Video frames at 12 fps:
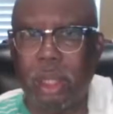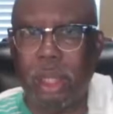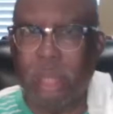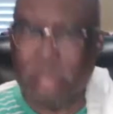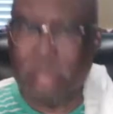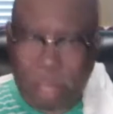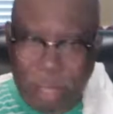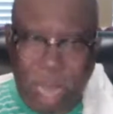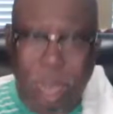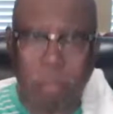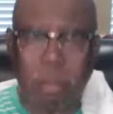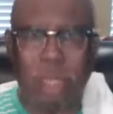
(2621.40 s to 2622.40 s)

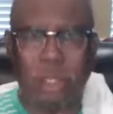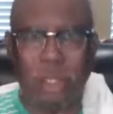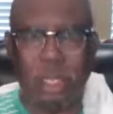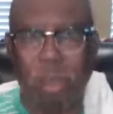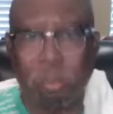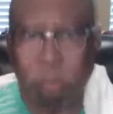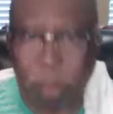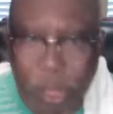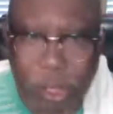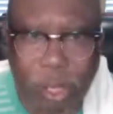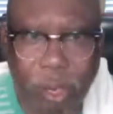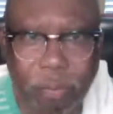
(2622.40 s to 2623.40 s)
Deny myself.
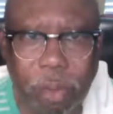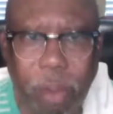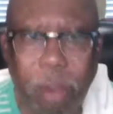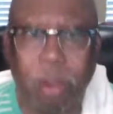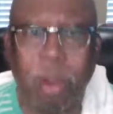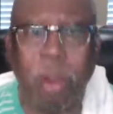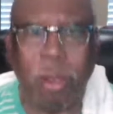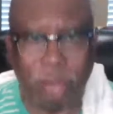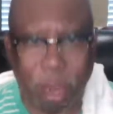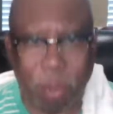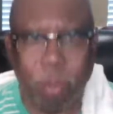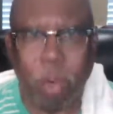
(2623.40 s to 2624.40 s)
Pick up your cross.
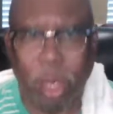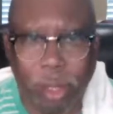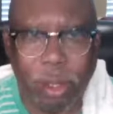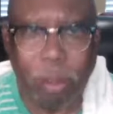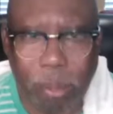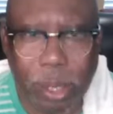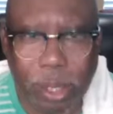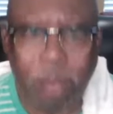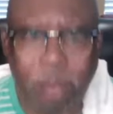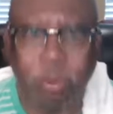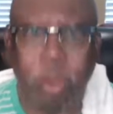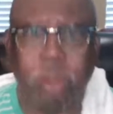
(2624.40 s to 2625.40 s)
I'm willing to pick
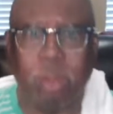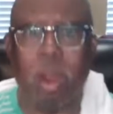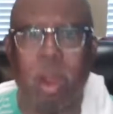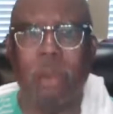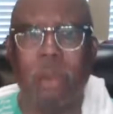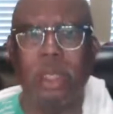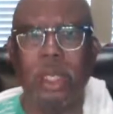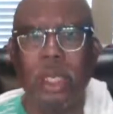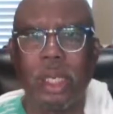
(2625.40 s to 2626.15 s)
up your cross.